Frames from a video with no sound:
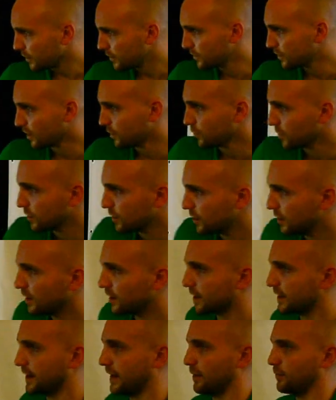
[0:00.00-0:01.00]
So what are you
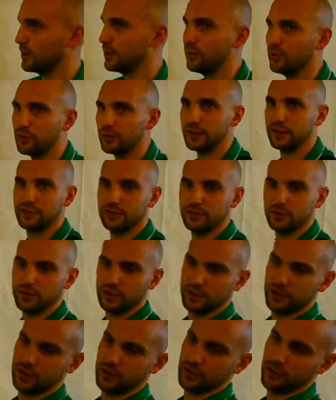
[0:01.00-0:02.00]
looking at? Well, you already saw
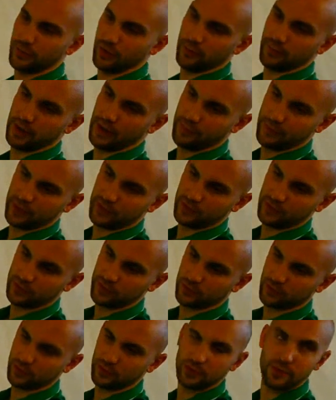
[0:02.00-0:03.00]
the tuner pop up, and you
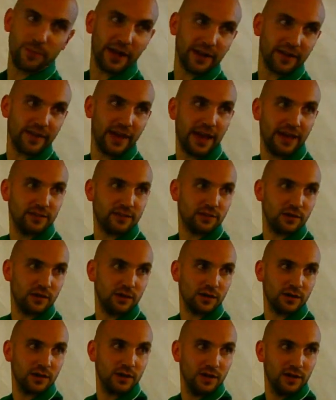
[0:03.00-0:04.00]
saw it was the back of the
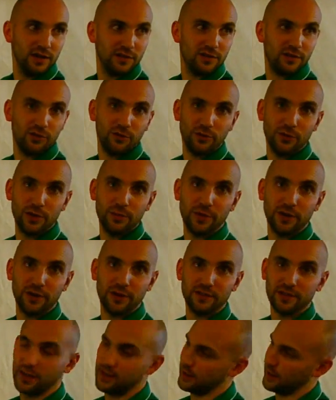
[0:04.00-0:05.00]
headstock. So you already probably
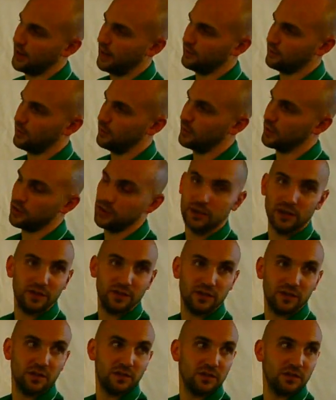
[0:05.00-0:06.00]
started to guess, oh my
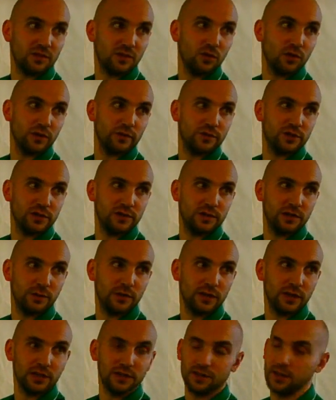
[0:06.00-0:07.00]
goodness, this is Call of Duty
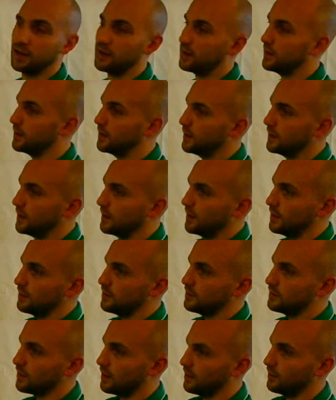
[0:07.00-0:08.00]
with a guitar.
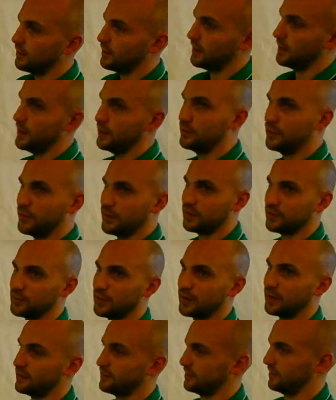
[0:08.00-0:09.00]
So it's first
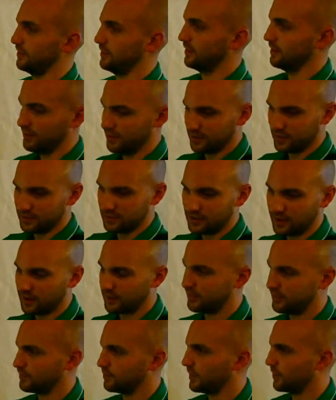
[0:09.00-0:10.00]
person. The
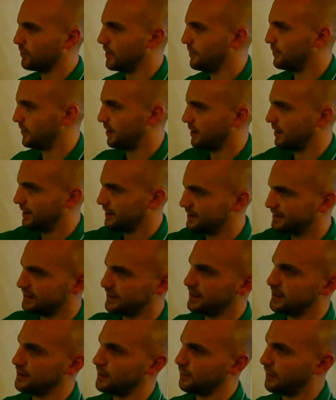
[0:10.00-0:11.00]
guitar is my weapon. I
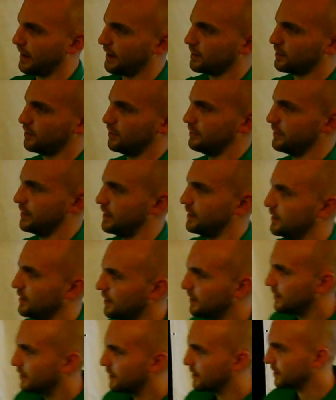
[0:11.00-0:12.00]
see the back of it,
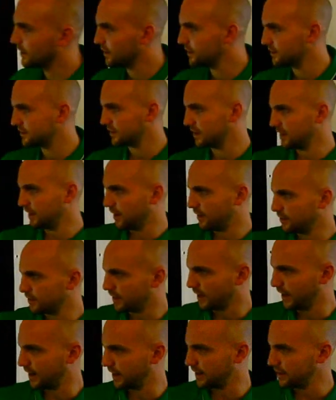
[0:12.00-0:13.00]
and I see,
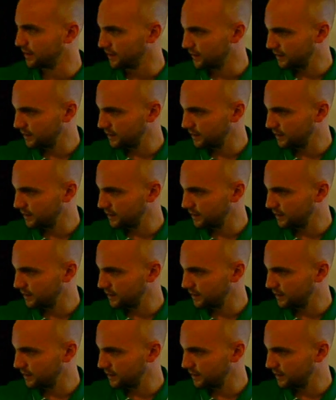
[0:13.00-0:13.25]
okay,